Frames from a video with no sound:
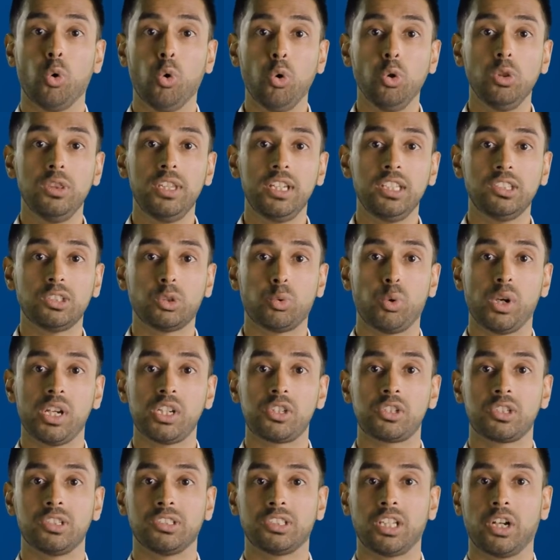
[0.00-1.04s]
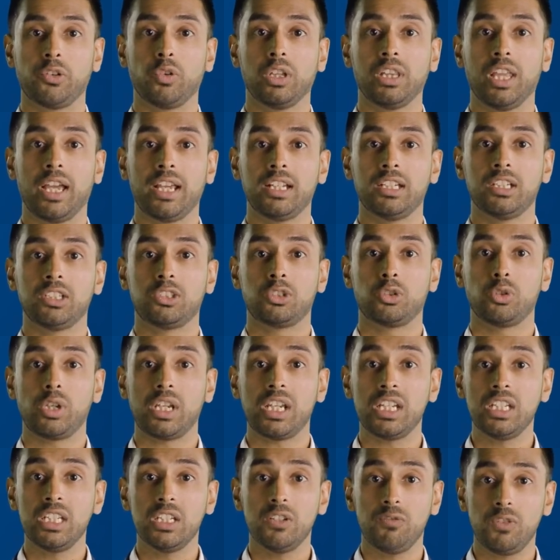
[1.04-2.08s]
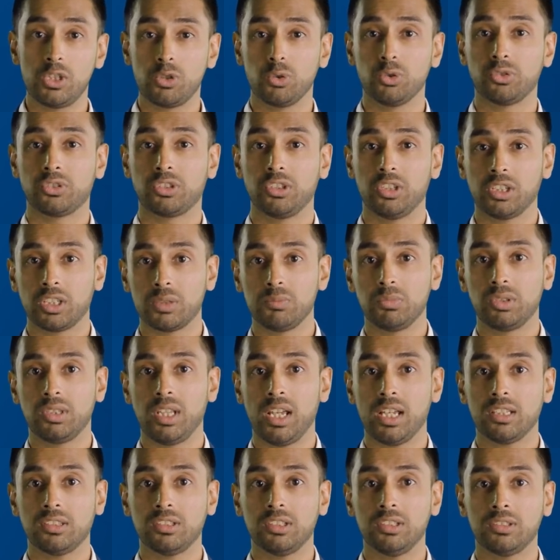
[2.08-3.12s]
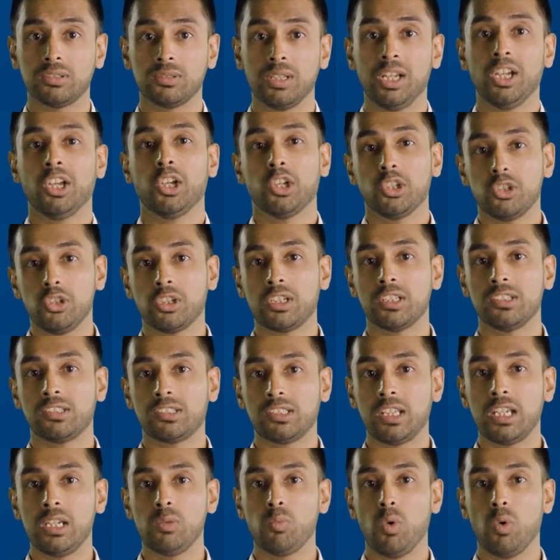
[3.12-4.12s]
all these questions are related to individual circumstances, you can see